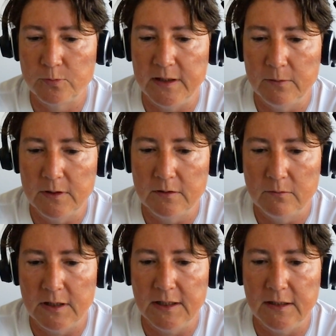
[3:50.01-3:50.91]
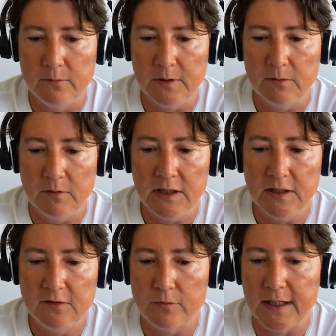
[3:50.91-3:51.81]
we really
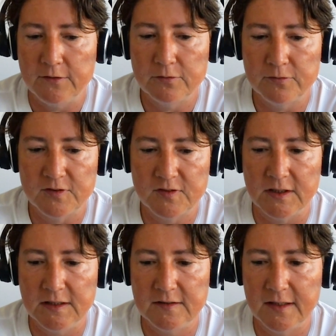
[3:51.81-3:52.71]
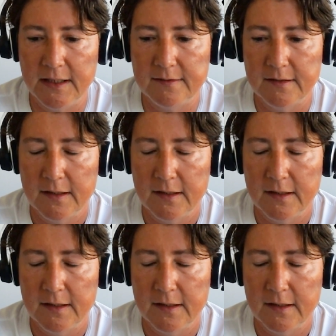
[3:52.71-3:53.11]
try to facilitate